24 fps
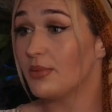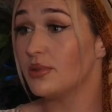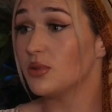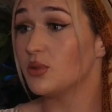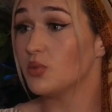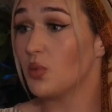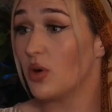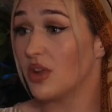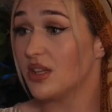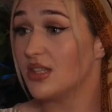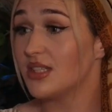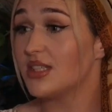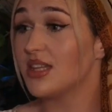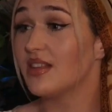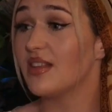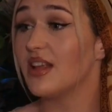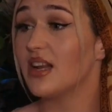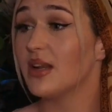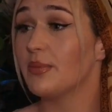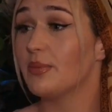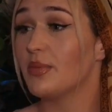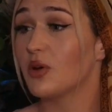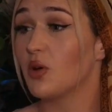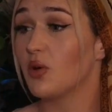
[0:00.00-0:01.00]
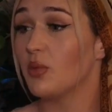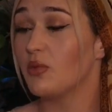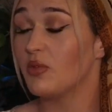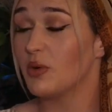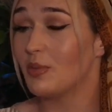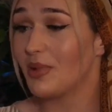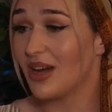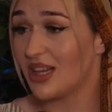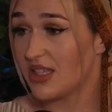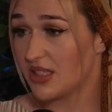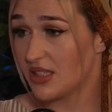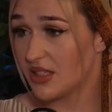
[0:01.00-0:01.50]
happened once, and then it
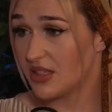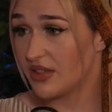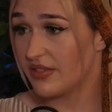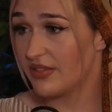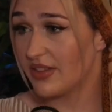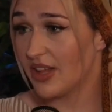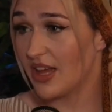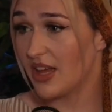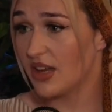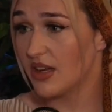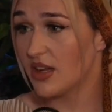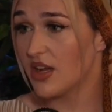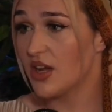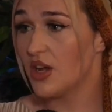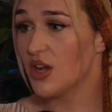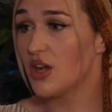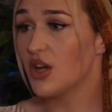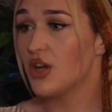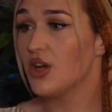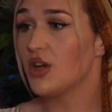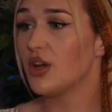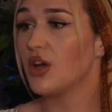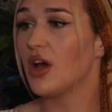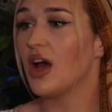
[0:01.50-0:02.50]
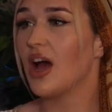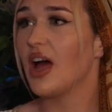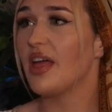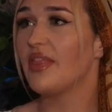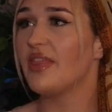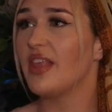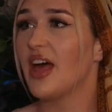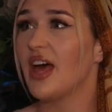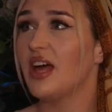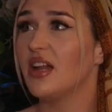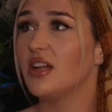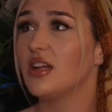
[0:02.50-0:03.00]
became repetitive then.
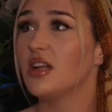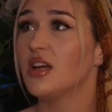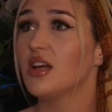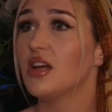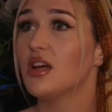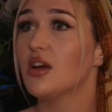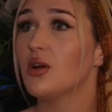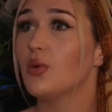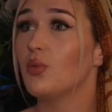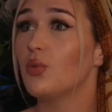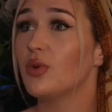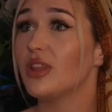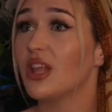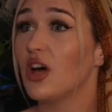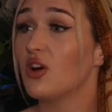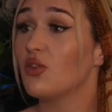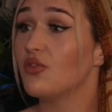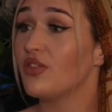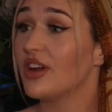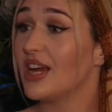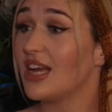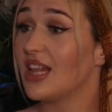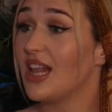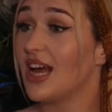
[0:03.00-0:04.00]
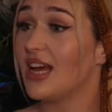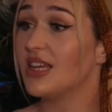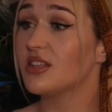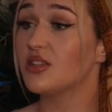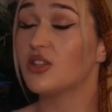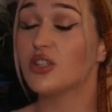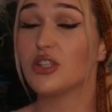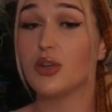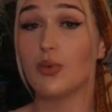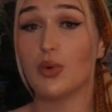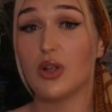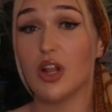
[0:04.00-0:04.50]
And then without
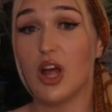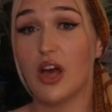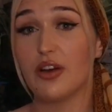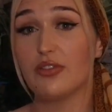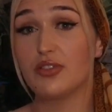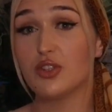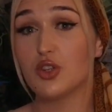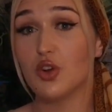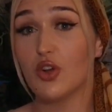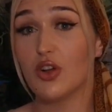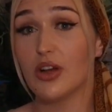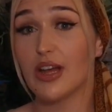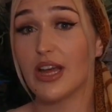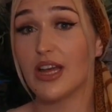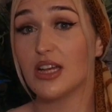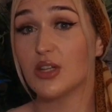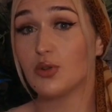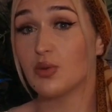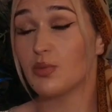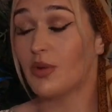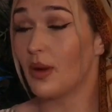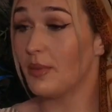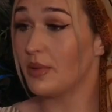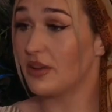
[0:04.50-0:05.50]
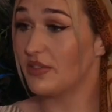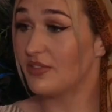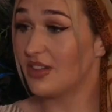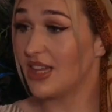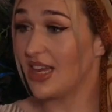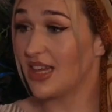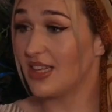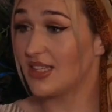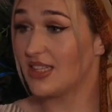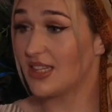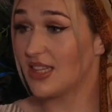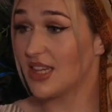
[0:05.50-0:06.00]
realising, so a lot of tall girls will probably
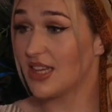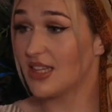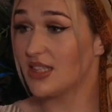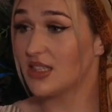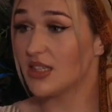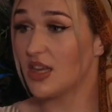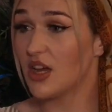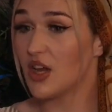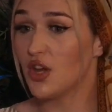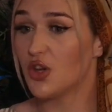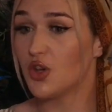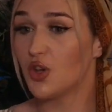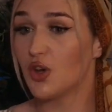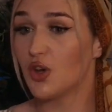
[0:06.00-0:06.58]
relate to this,